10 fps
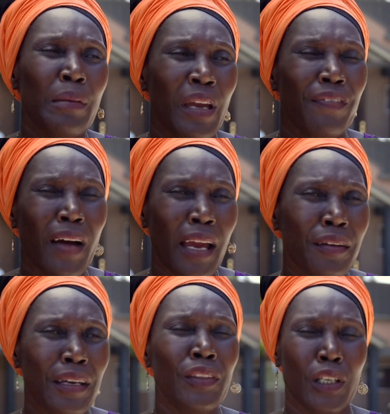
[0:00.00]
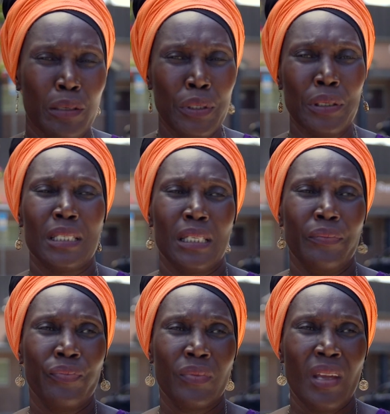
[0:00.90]
am a fighter in the community.
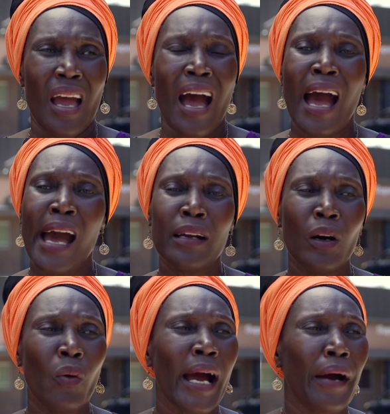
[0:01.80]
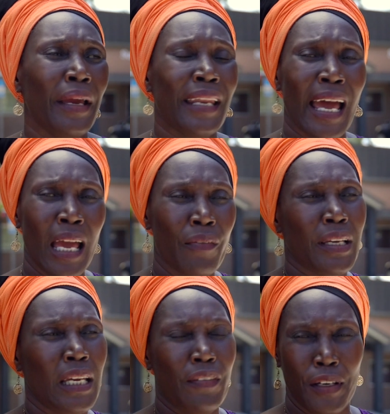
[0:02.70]
I go out and I
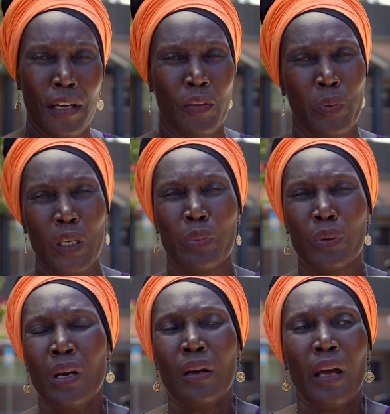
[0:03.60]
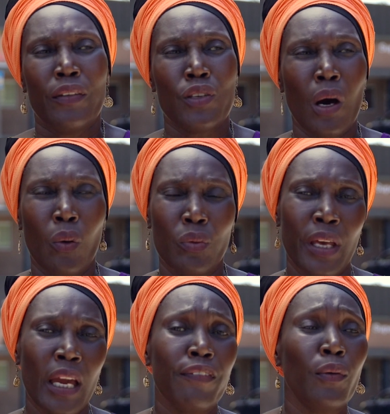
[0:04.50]
advocate for other people. So
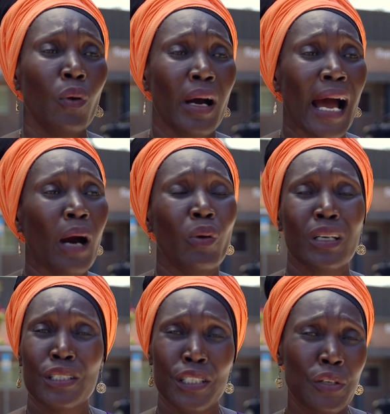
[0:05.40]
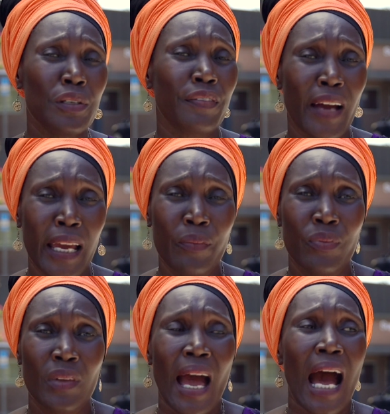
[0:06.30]
therefore, I will continue to fight.
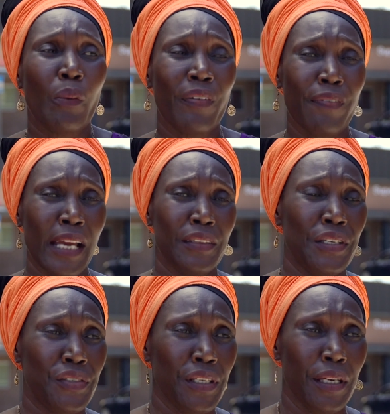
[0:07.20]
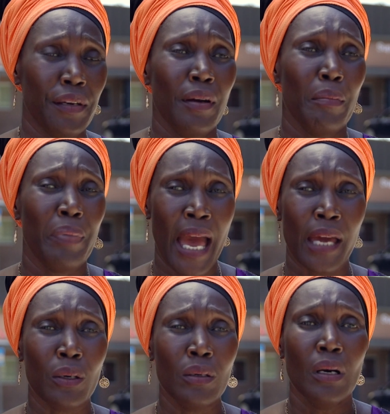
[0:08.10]
I will fight this here
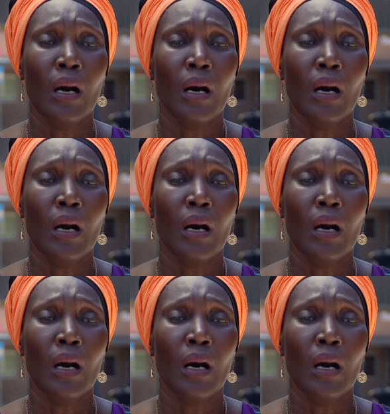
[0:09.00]
battle